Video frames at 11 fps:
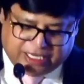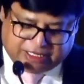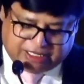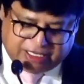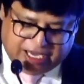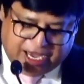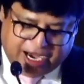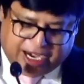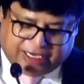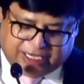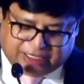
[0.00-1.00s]
It is
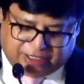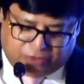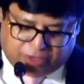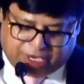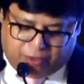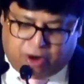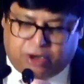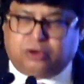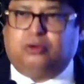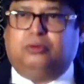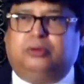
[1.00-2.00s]
what I want to
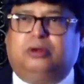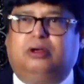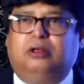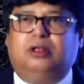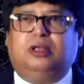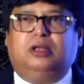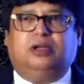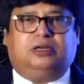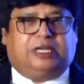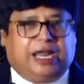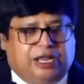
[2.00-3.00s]
tell
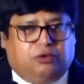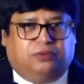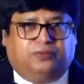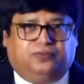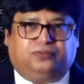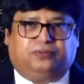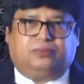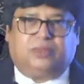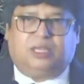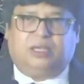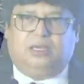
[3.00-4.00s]
you, and